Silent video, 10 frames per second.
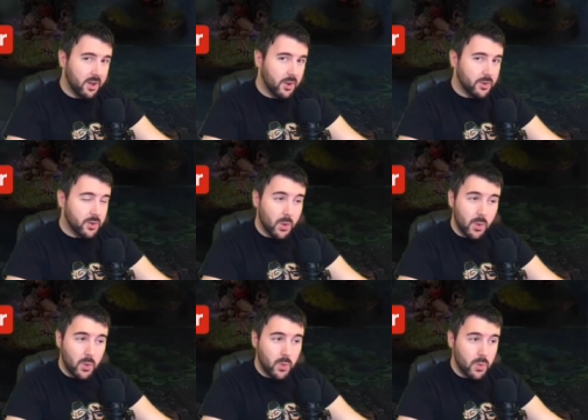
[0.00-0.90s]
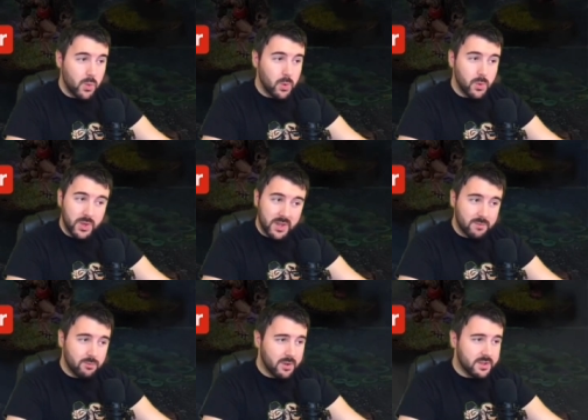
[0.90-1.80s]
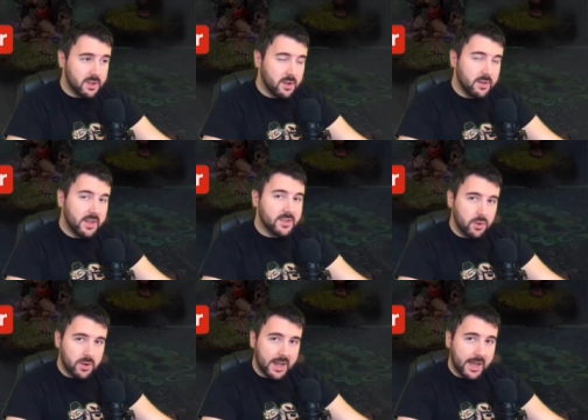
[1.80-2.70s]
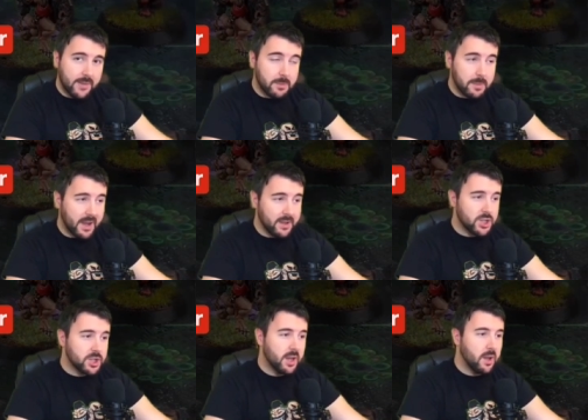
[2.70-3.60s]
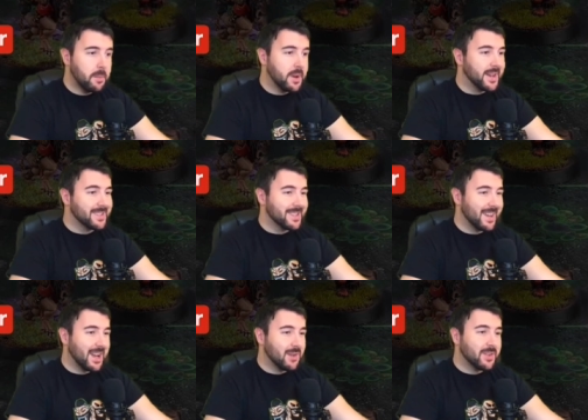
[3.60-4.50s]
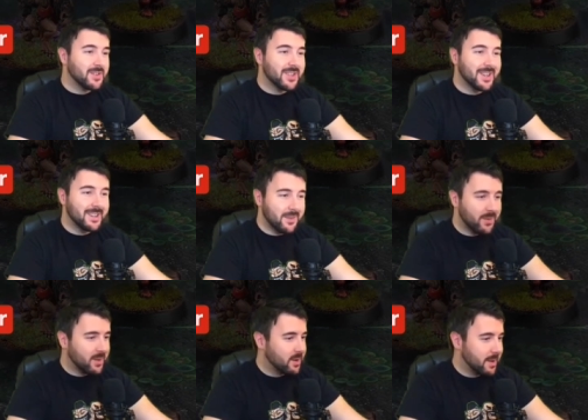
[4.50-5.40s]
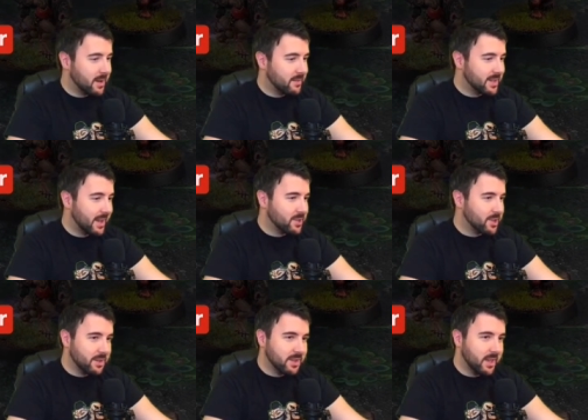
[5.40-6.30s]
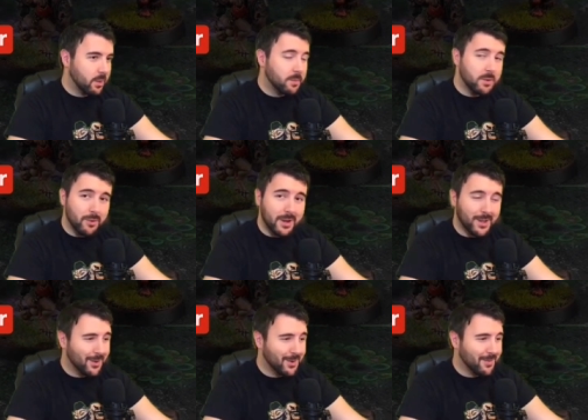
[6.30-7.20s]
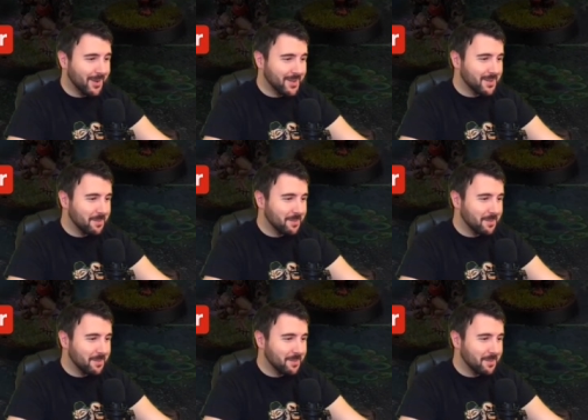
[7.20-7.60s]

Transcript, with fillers: So this roster is not going to have the bash, but it is going to have significant amount of dash, and I think it will be really good fun to